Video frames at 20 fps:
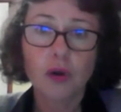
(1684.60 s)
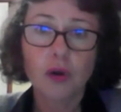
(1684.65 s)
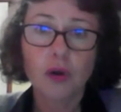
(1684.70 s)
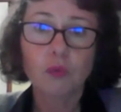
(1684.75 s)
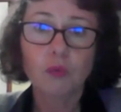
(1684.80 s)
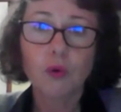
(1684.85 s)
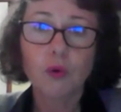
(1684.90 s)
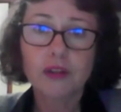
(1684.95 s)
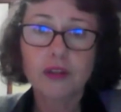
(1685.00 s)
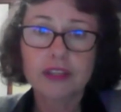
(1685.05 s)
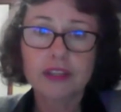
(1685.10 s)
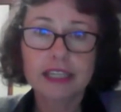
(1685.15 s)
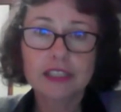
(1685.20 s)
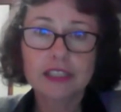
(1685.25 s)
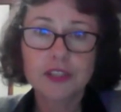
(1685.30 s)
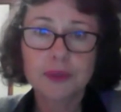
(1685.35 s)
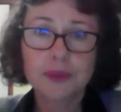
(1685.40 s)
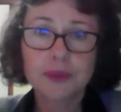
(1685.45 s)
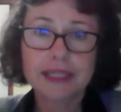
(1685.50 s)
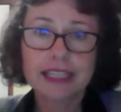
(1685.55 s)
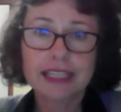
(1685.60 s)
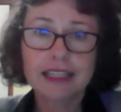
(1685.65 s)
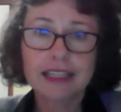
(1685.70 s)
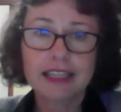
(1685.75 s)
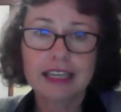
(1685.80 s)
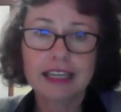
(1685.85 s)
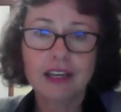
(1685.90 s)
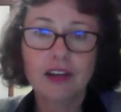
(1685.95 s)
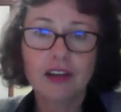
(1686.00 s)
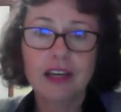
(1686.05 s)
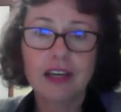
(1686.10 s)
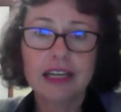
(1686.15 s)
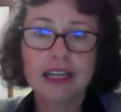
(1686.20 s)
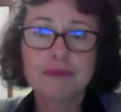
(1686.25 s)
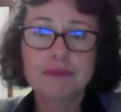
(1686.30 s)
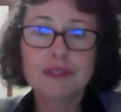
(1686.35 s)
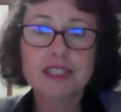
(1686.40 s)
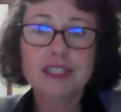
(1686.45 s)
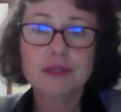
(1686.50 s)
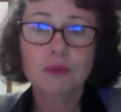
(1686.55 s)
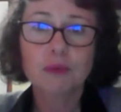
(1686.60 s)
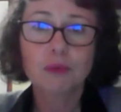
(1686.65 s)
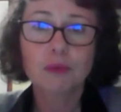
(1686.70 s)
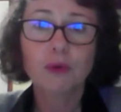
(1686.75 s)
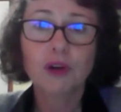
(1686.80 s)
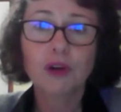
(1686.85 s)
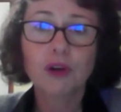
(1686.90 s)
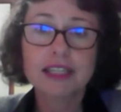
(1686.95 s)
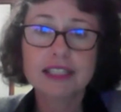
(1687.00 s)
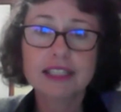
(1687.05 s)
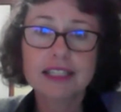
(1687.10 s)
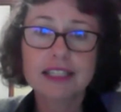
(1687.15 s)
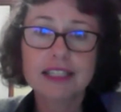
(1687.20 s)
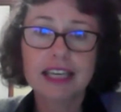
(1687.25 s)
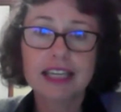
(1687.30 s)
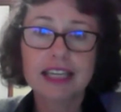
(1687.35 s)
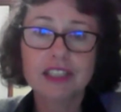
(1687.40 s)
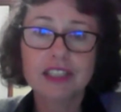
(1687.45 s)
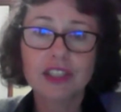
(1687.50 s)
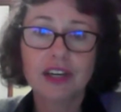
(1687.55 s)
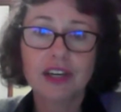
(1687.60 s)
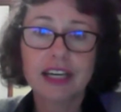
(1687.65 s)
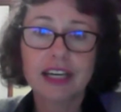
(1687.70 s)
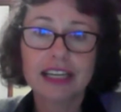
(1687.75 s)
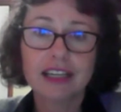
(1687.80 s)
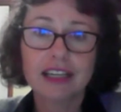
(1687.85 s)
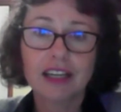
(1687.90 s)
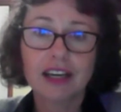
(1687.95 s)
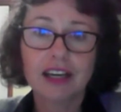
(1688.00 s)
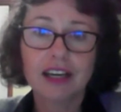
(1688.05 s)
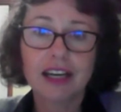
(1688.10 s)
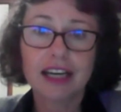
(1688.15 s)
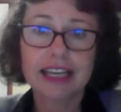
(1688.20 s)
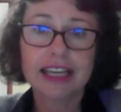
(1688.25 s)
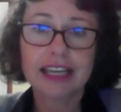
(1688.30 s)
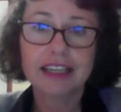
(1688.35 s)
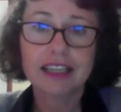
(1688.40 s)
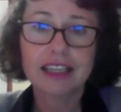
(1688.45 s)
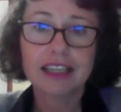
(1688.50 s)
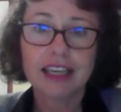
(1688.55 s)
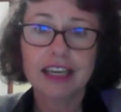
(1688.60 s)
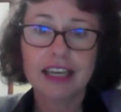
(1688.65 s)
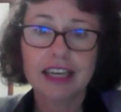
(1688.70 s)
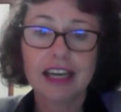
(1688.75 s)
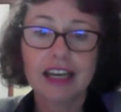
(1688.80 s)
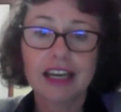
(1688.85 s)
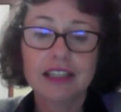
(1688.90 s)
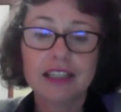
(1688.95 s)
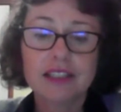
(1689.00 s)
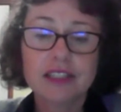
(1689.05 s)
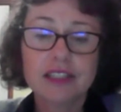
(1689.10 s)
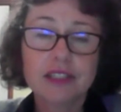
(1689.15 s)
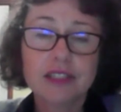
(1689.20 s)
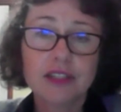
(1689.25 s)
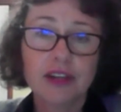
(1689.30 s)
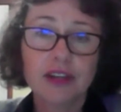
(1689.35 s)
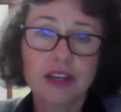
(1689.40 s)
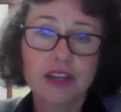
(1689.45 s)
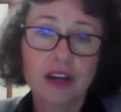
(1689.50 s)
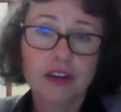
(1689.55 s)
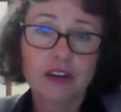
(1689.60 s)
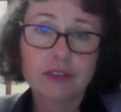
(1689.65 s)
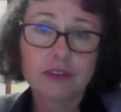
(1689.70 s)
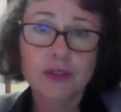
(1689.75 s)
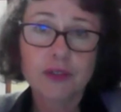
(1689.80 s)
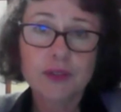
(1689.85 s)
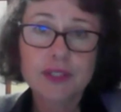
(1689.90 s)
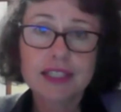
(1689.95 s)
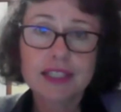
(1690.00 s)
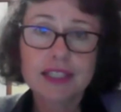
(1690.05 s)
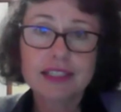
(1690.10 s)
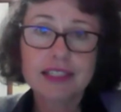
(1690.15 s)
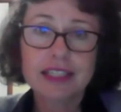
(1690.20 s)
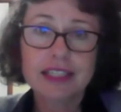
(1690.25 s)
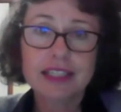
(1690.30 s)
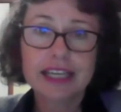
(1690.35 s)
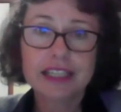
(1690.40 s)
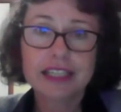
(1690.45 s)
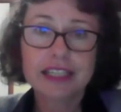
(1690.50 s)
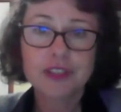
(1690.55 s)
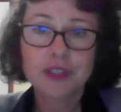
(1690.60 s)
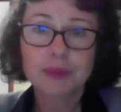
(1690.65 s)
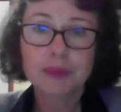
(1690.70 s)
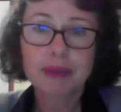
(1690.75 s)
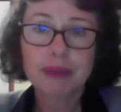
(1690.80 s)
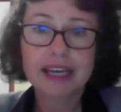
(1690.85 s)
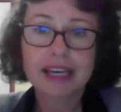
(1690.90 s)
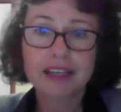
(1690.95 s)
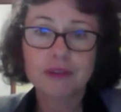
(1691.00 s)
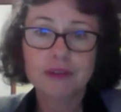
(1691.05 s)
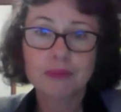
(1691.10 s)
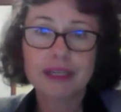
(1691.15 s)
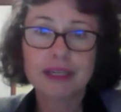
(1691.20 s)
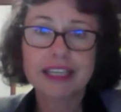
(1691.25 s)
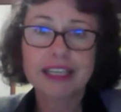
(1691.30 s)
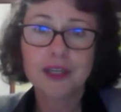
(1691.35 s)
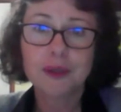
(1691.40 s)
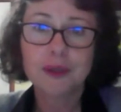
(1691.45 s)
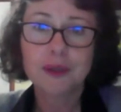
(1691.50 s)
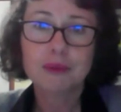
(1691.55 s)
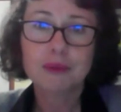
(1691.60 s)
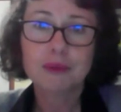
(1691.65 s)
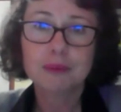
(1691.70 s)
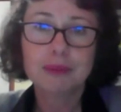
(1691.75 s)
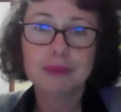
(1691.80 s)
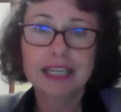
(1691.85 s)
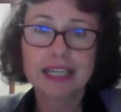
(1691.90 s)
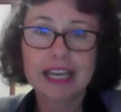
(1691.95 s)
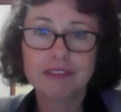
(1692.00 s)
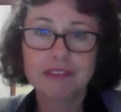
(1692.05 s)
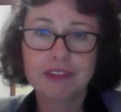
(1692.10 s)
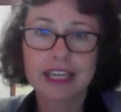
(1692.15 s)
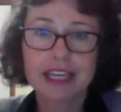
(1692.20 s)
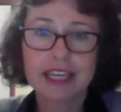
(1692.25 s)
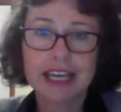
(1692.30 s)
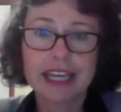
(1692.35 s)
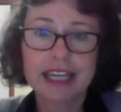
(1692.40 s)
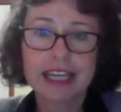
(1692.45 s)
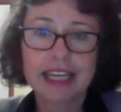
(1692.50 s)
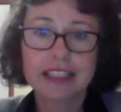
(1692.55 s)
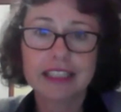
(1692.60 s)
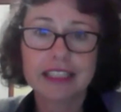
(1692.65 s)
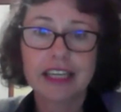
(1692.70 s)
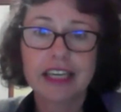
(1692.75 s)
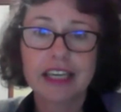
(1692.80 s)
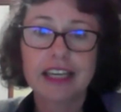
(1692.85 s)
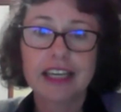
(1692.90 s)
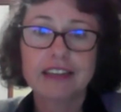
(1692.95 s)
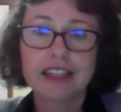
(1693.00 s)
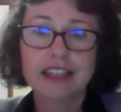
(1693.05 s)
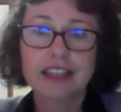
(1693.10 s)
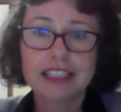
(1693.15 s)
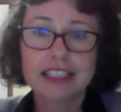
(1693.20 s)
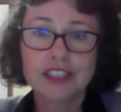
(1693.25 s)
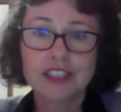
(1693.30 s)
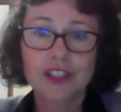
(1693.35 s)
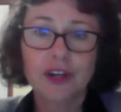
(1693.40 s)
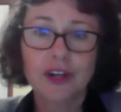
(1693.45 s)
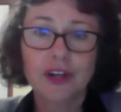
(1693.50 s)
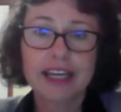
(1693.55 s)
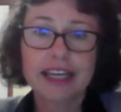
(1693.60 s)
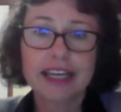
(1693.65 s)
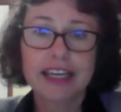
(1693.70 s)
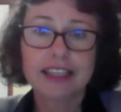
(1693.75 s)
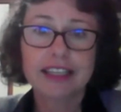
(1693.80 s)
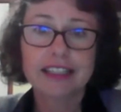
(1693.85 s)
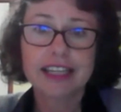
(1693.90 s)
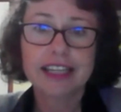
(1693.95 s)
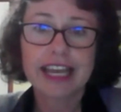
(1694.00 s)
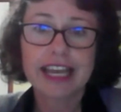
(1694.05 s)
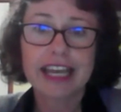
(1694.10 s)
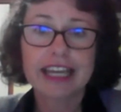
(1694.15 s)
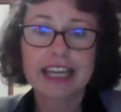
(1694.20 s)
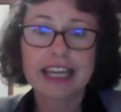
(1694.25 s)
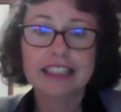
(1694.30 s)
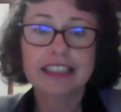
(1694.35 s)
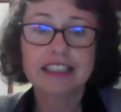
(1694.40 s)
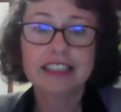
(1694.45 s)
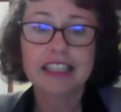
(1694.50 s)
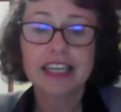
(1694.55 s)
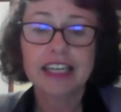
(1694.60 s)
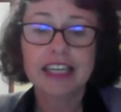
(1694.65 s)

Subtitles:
what they're doing in their lives. What is their diet like? So, of course, as a naturopath, we help them navigate their diet. And